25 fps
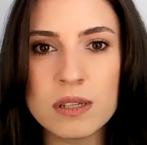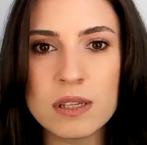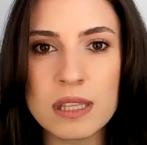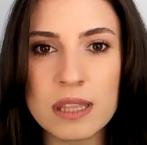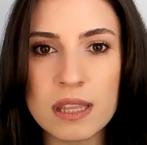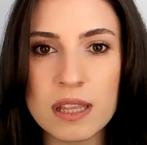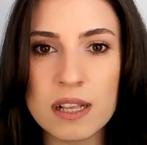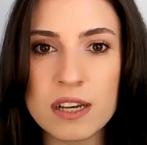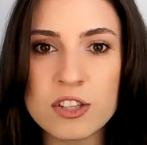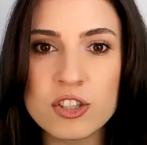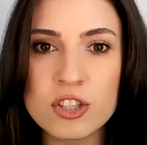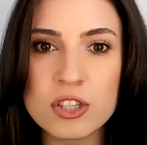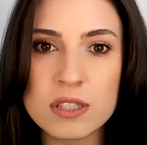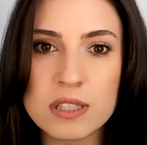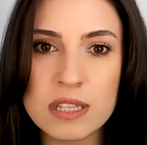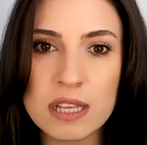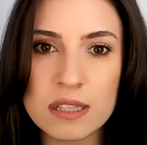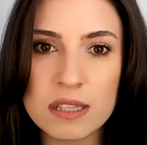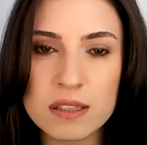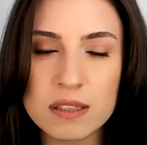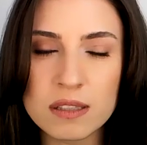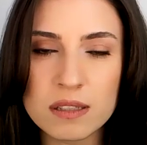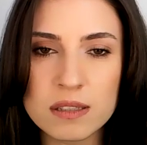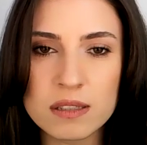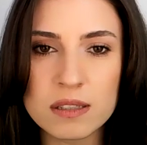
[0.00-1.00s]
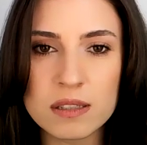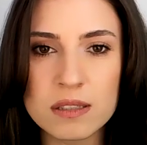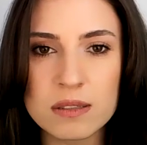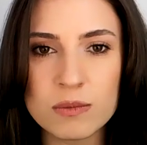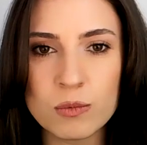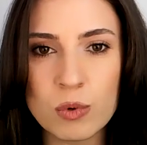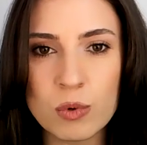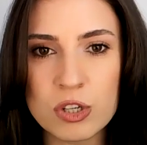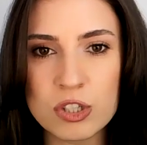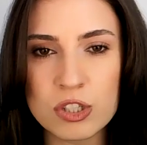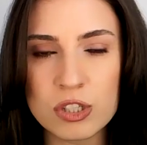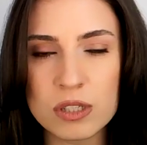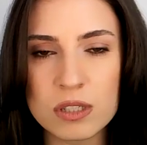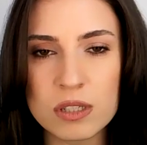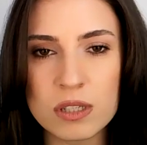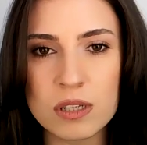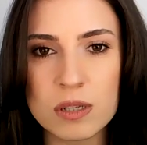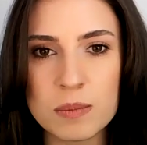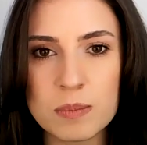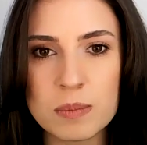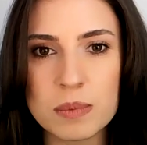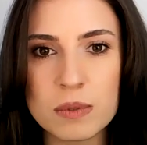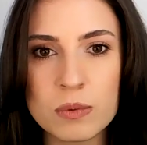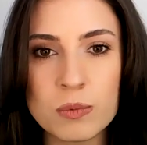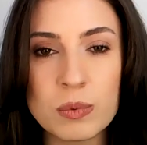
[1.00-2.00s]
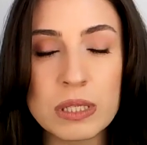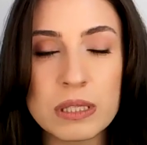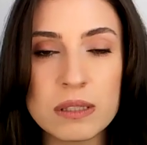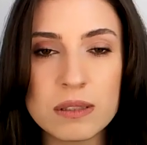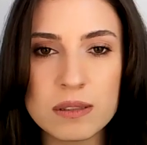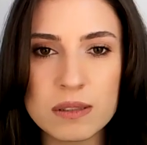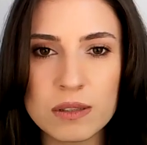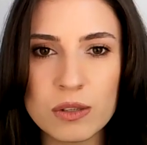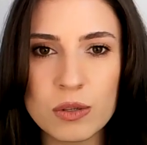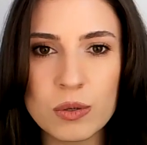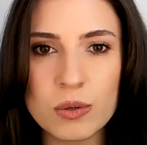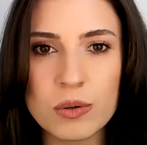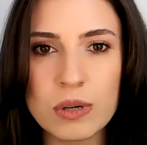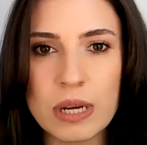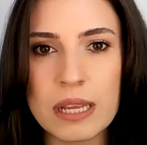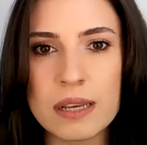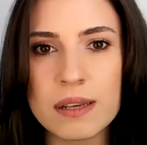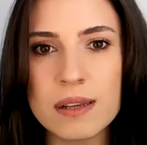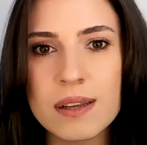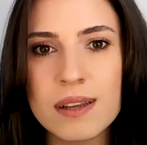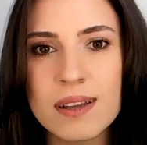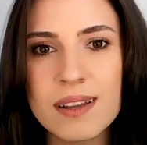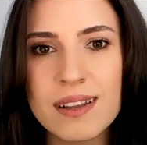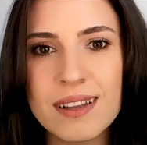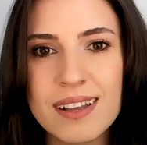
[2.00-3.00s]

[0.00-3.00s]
intelligence that Washington with Ukraine.